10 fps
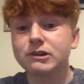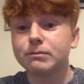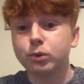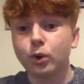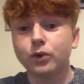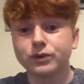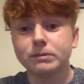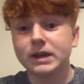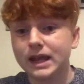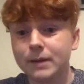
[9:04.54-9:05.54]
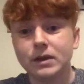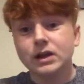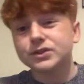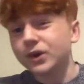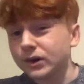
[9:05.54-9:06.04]
poor from him.
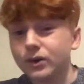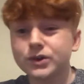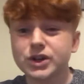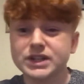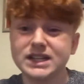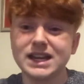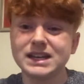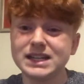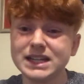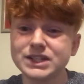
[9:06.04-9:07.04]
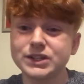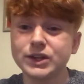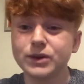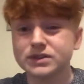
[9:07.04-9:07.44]
Took long shots he didn't need to.